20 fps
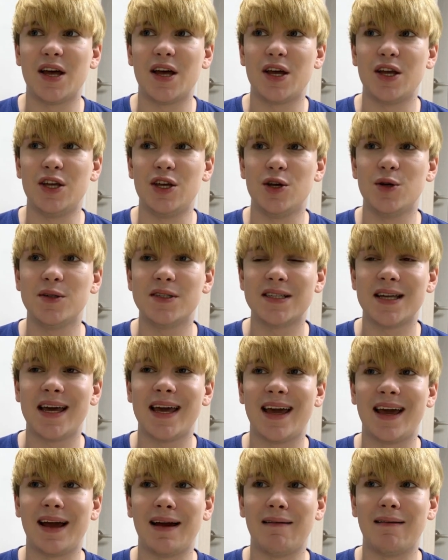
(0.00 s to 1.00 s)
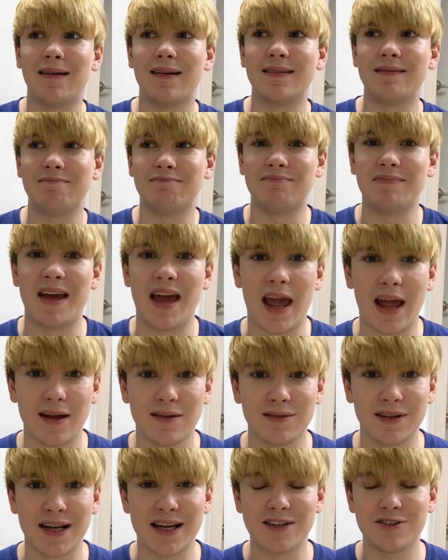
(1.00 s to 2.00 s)
using
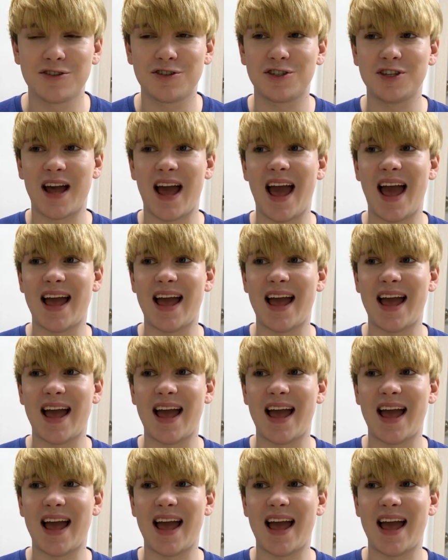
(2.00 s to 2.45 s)
English